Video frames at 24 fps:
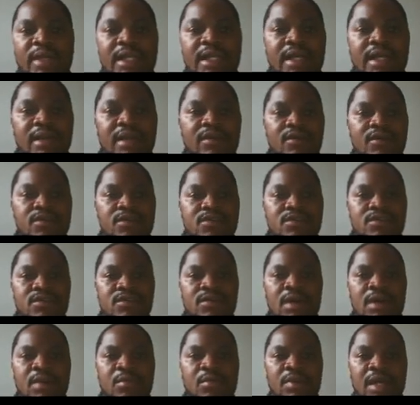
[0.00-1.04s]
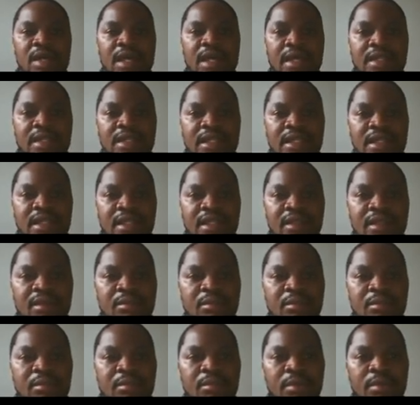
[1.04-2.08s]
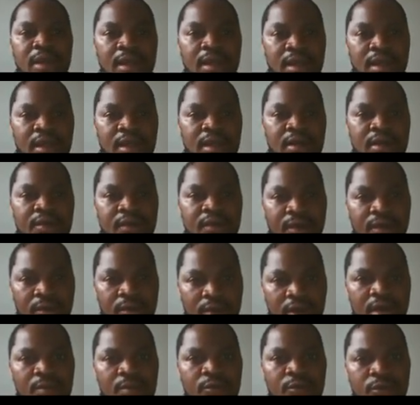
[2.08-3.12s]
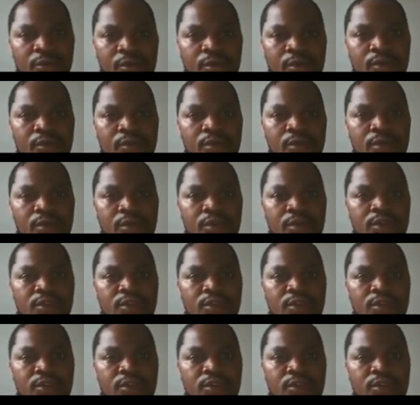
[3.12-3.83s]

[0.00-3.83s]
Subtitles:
we can also apply the parallelogram rule